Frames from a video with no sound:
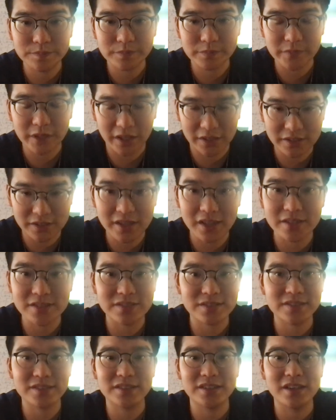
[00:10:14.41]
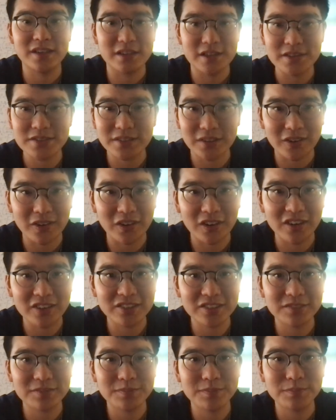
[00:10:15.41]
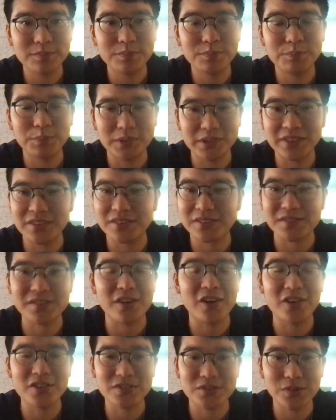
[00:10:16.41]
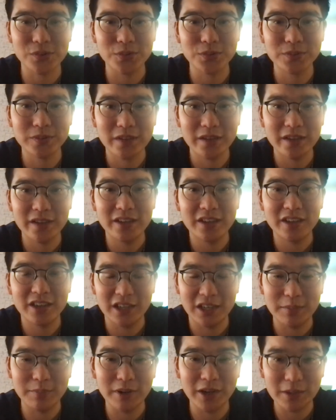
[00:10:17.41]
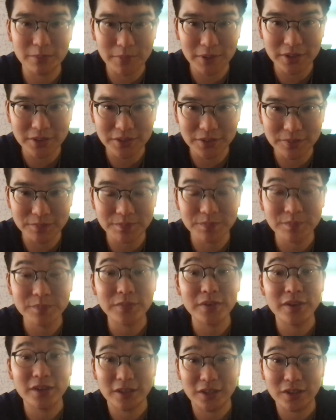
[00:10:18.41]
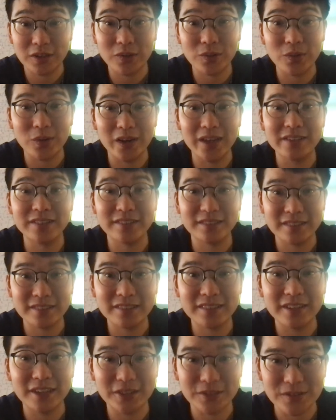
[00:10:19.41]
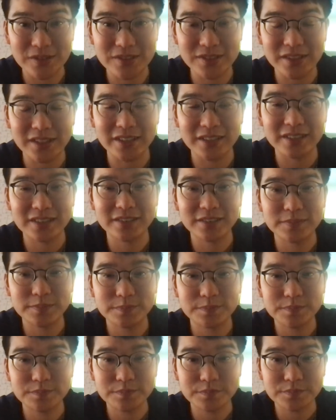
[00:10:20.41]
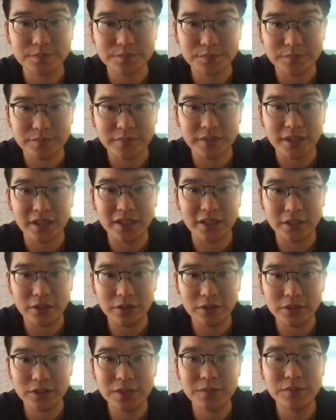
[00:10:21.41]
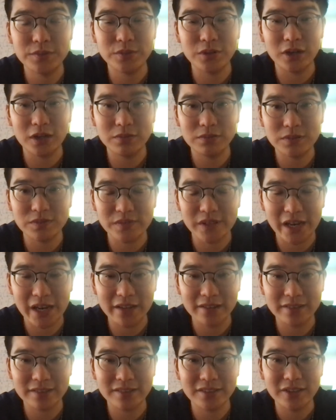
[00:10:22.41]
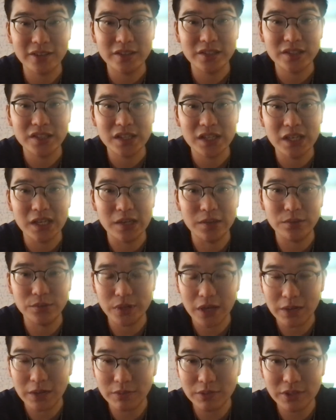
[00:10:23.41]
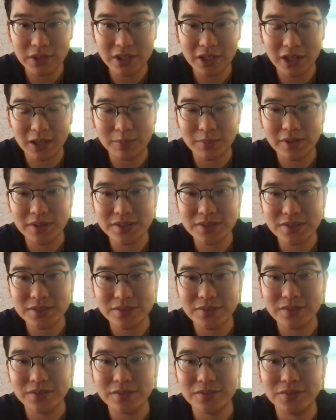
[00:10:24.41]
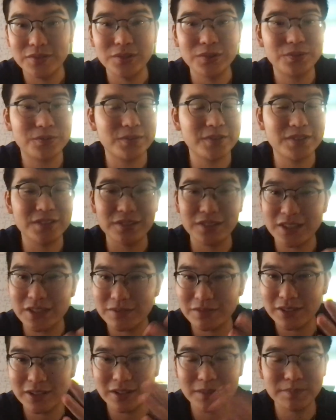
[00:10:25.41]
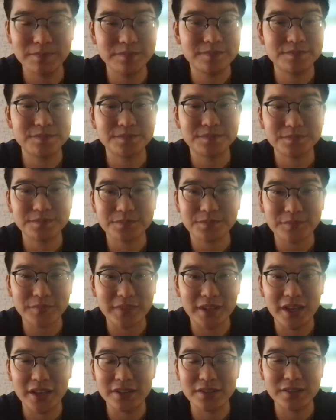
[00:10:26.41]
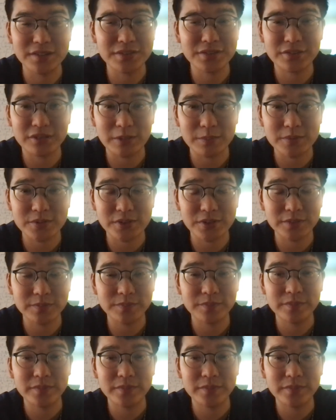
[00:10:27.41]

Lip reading: And yes, it is hard, but this is also, in my opinion, quite interesting. And I'll leave you off with that. If you have any comments, feel free to leave them in the description.